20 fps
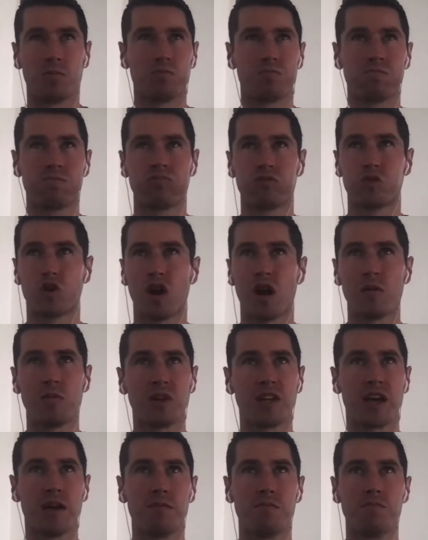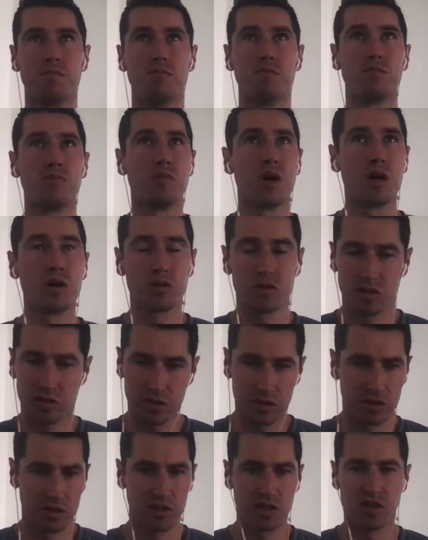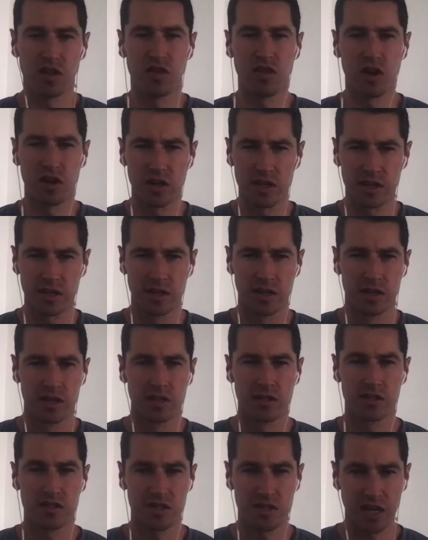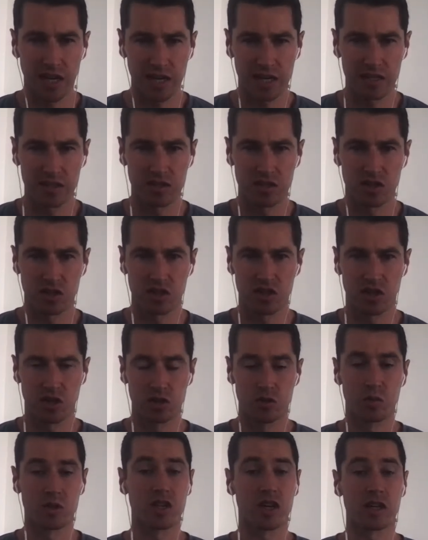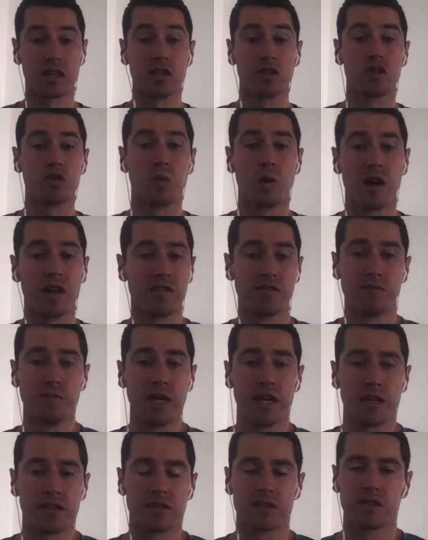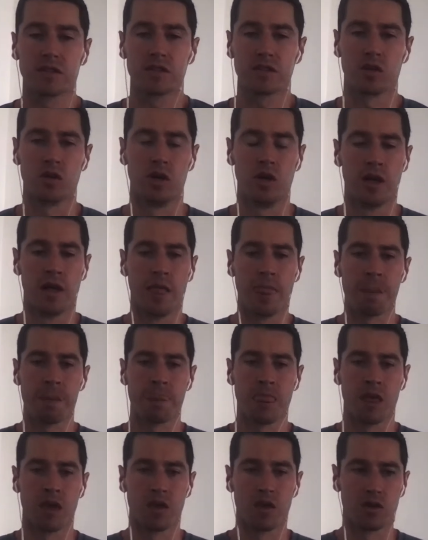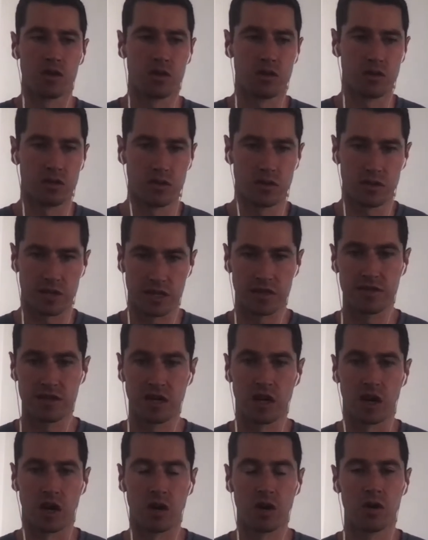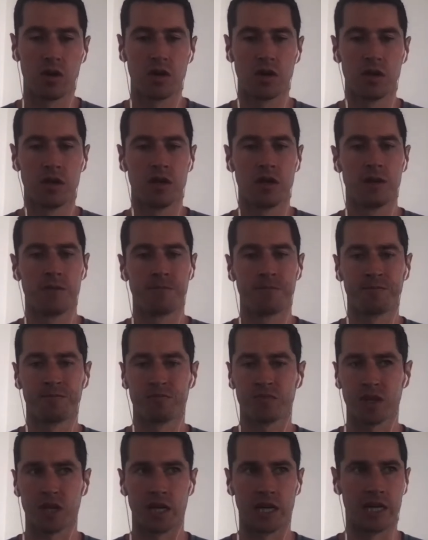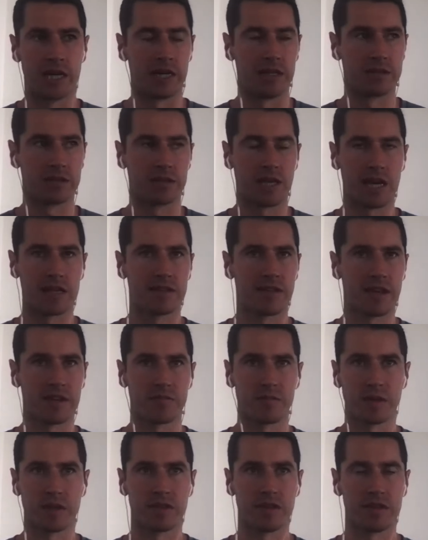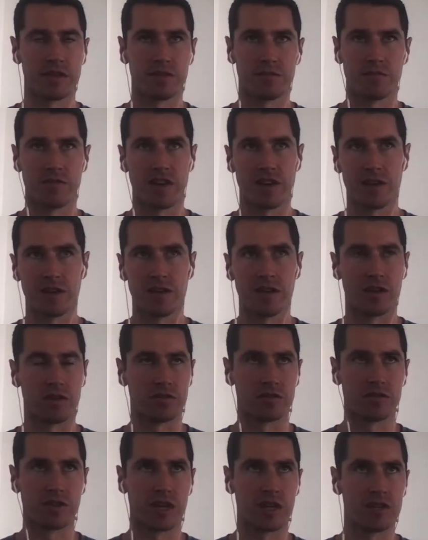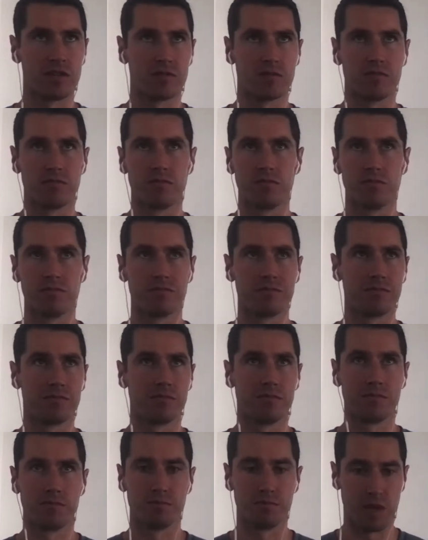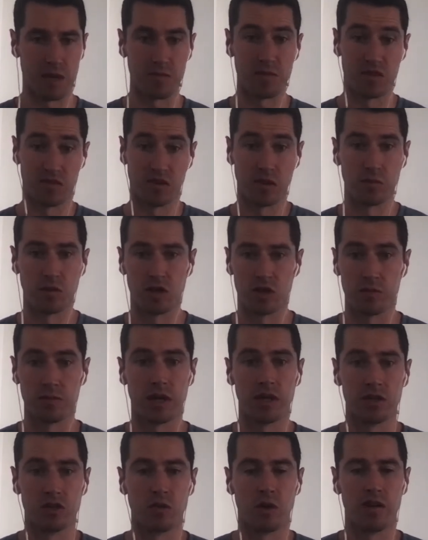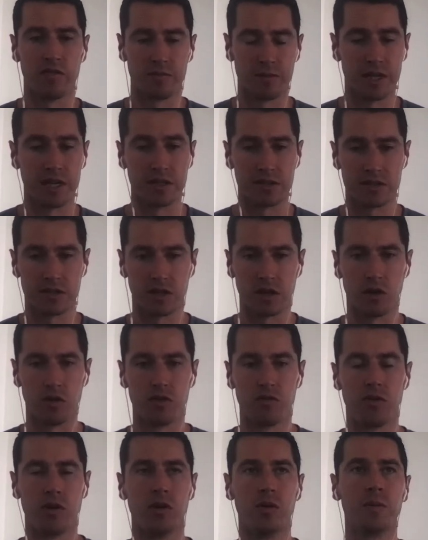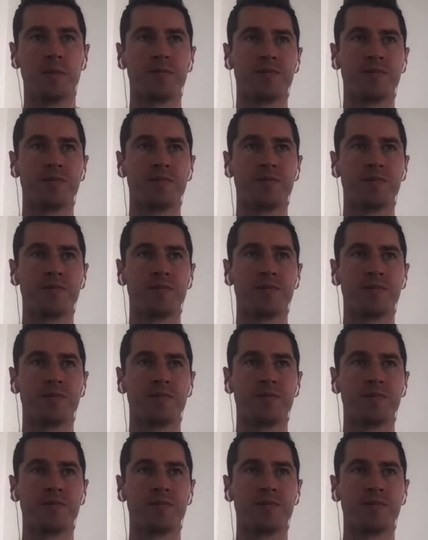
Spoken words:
Probably at most 30 seconds or so. So we're talking 12 minutes. So did zero. That takes me at this stage maybe similar, about 12 minutes to go through.